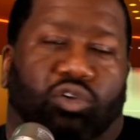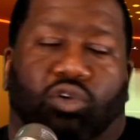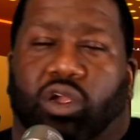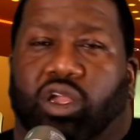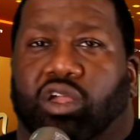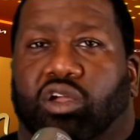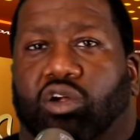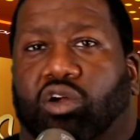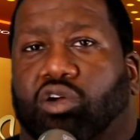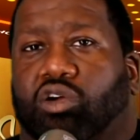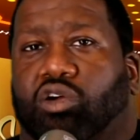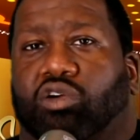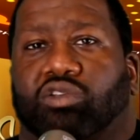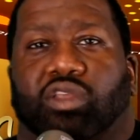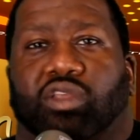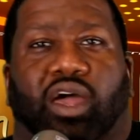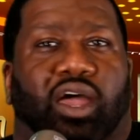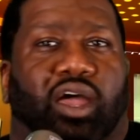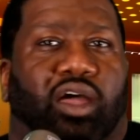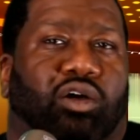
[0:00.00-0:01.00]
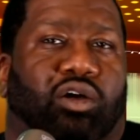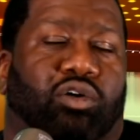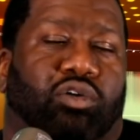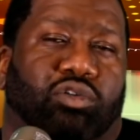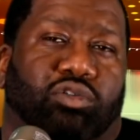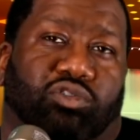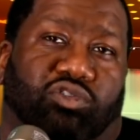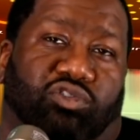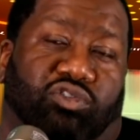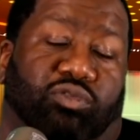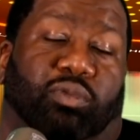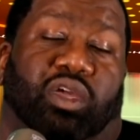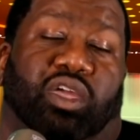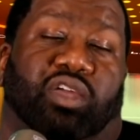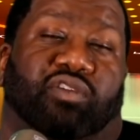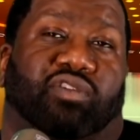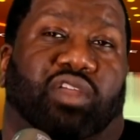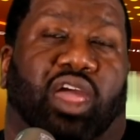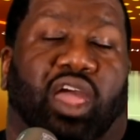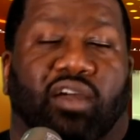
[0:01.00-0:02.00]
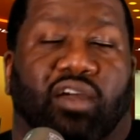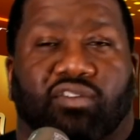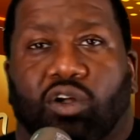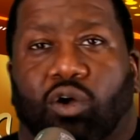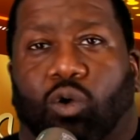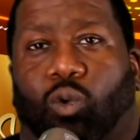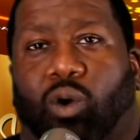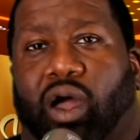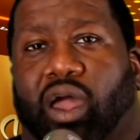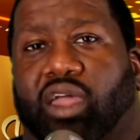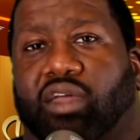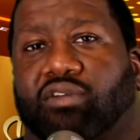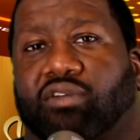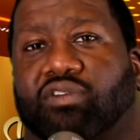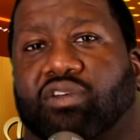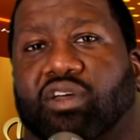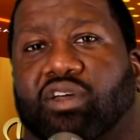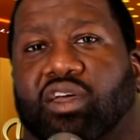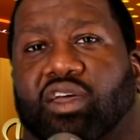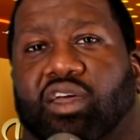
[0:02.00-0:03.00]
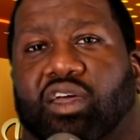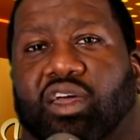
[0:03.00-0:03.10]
a great girl now. She may even have your wife.